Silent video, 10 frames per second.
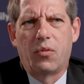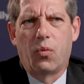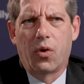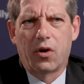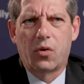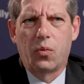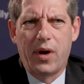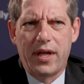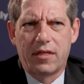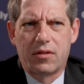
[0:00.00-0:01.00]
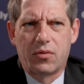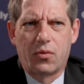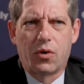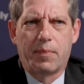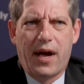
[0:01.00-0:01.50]
work with
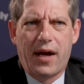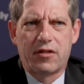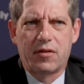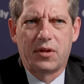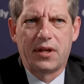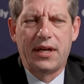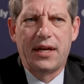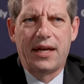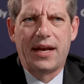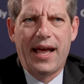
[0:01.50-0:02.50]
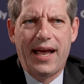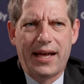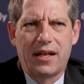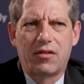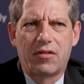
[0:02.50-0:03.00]
or possibly
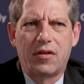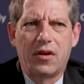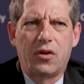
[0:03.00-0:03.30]
enhance